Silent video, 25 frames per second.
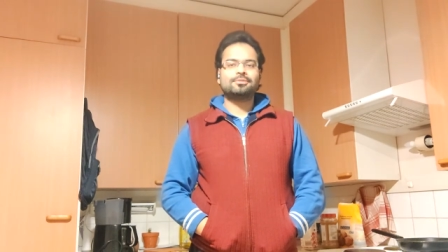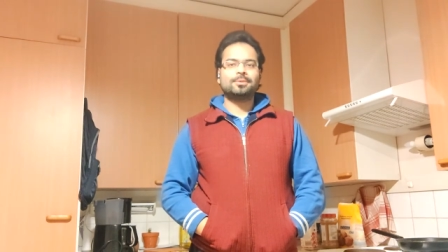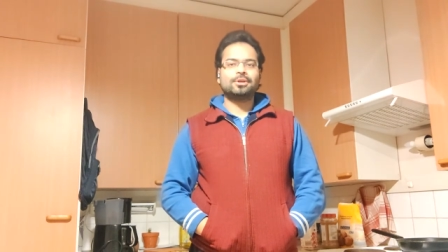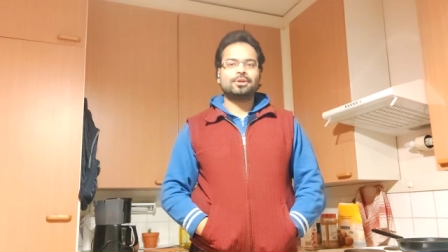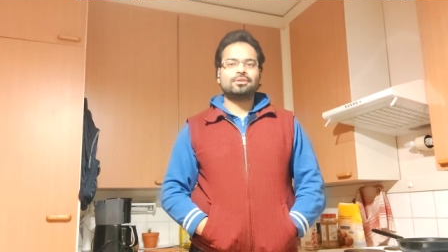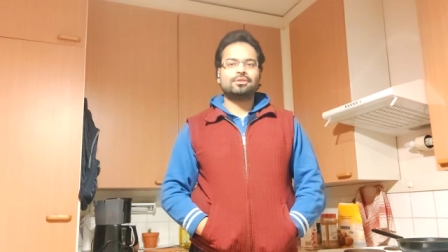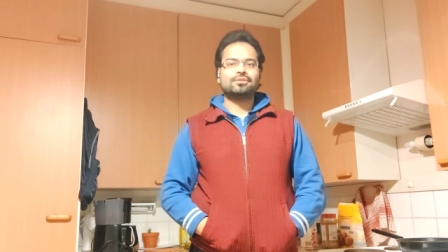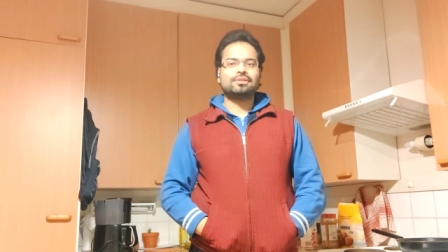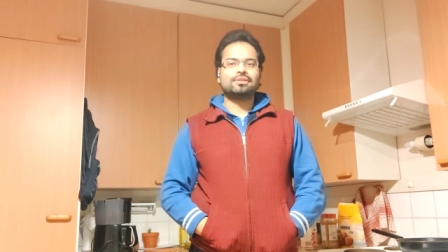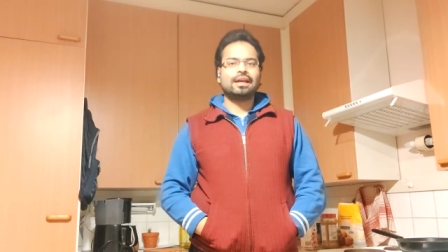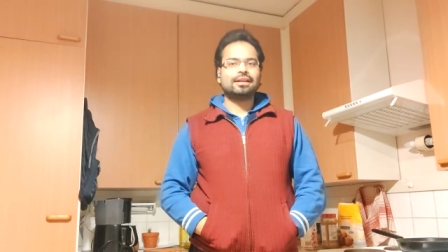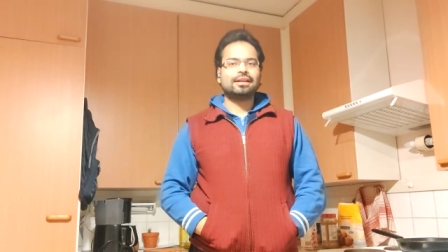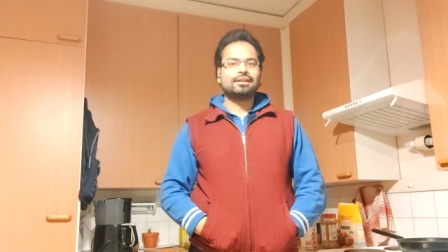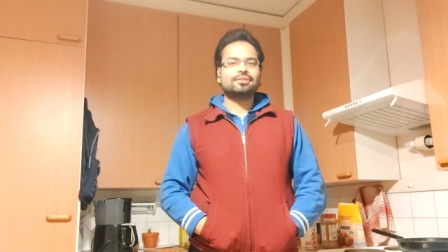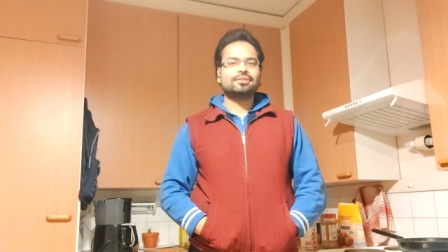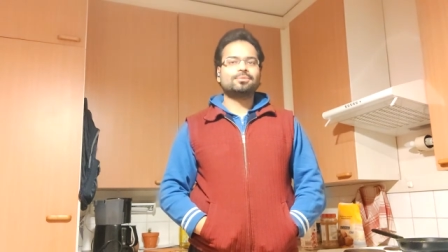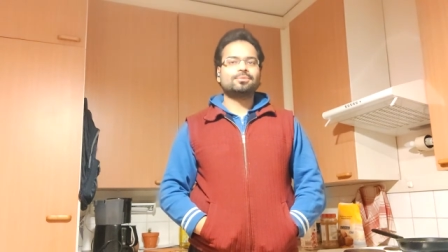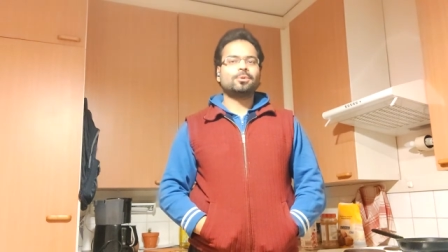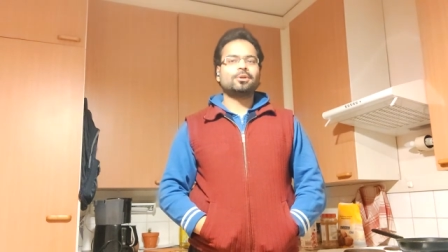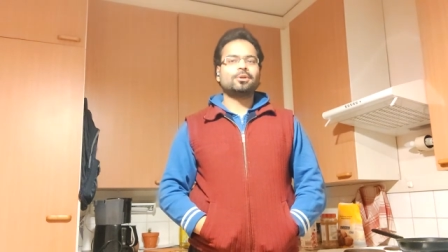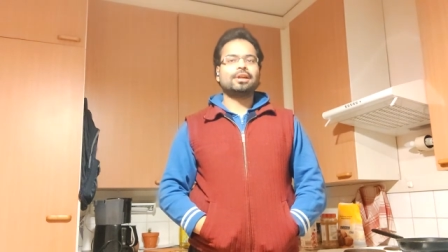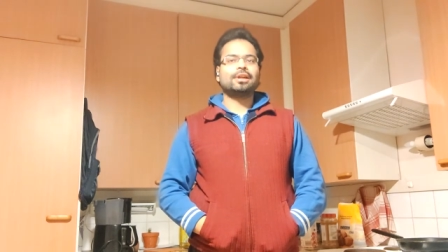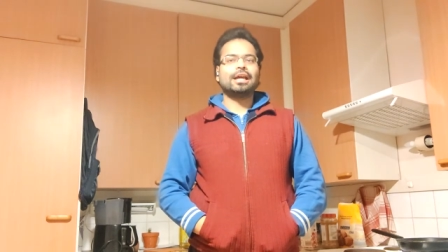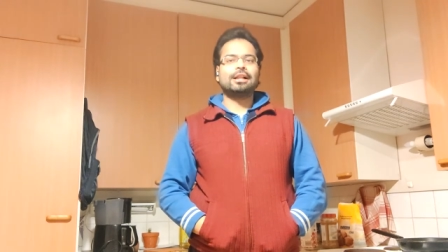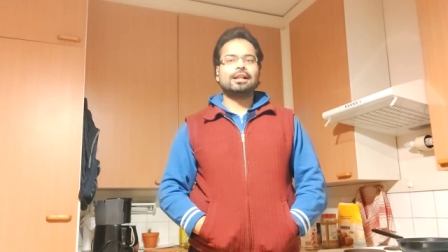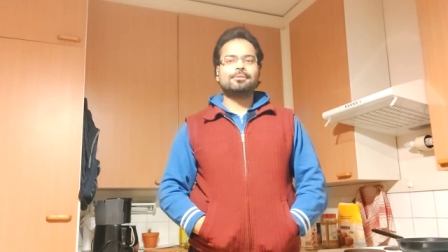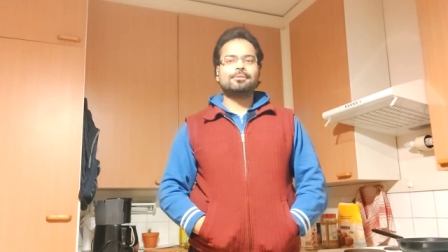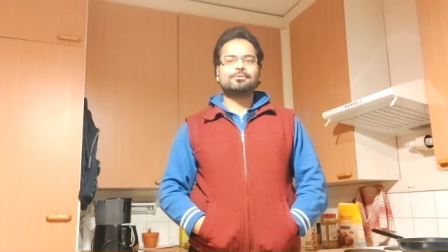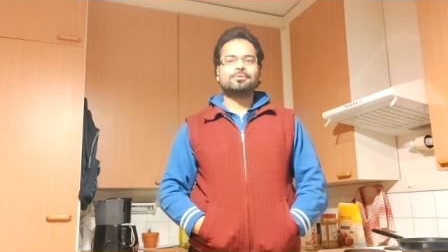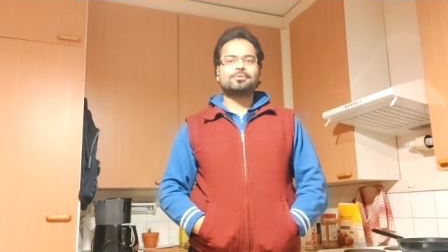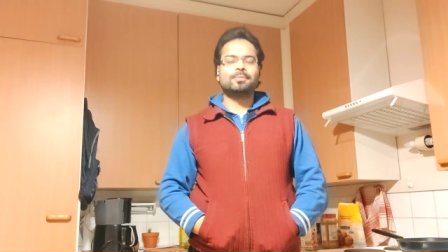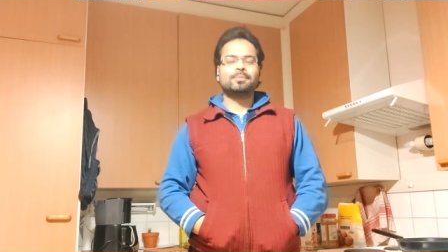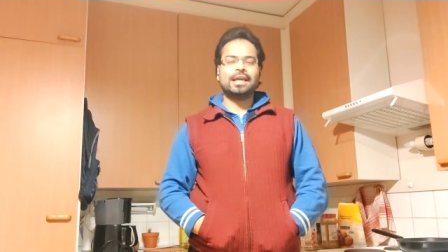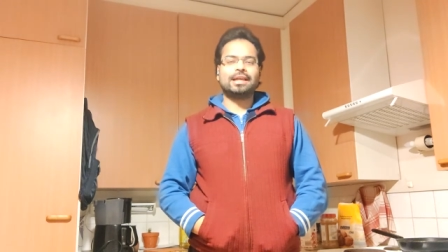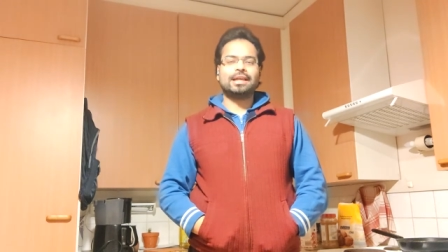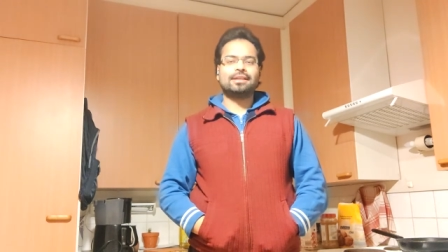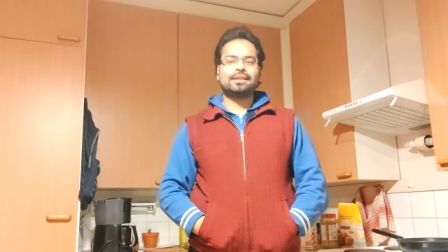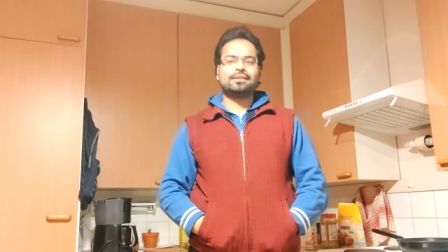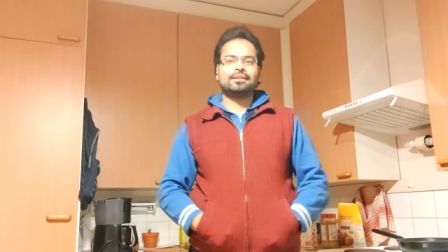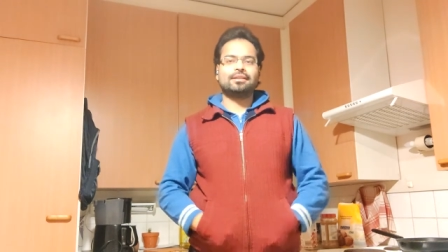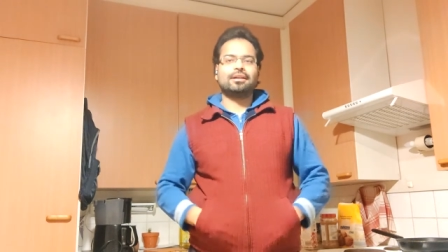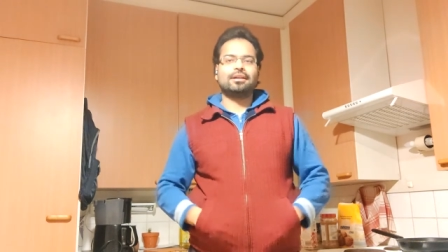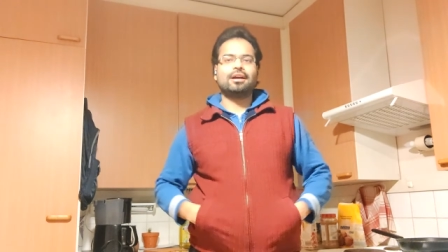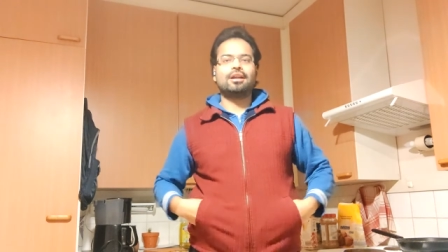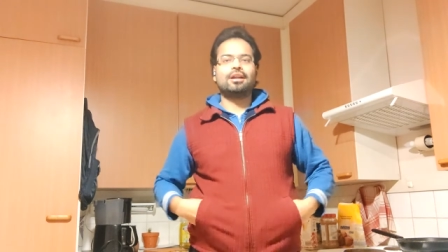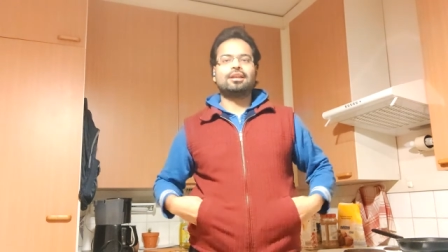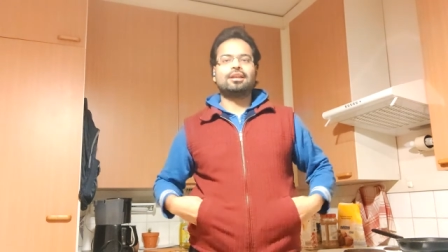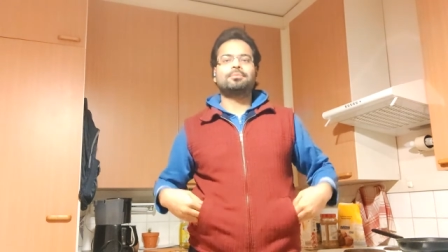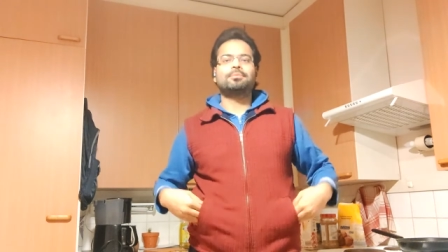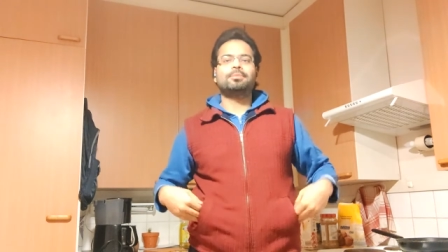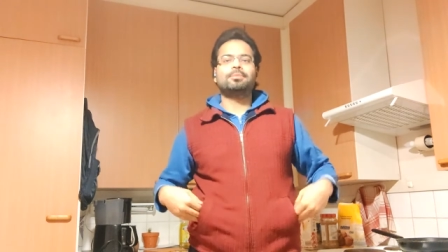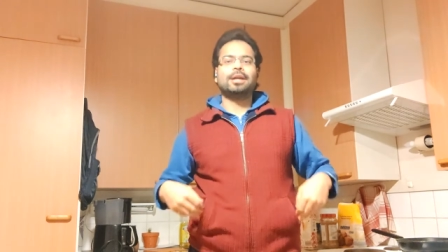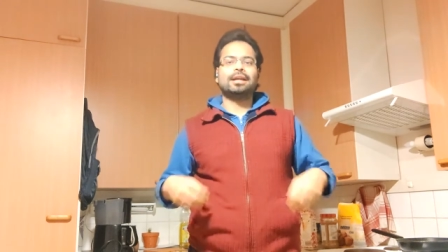because that is what helps make the garlic